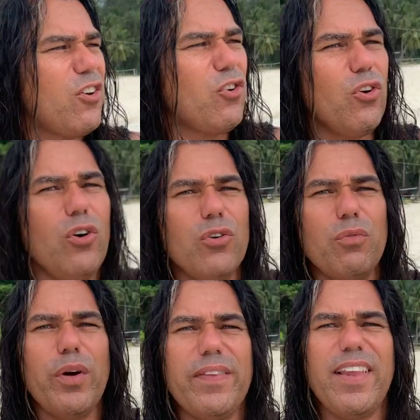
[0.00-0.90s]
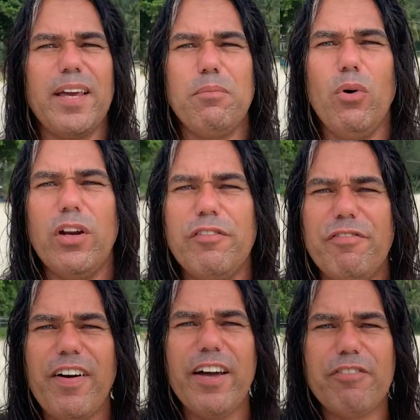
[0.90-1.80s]
grown with like more than
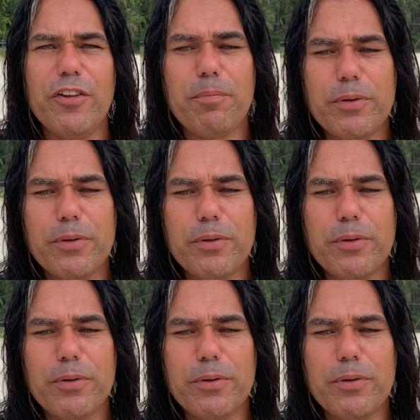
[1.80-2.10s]
five hundred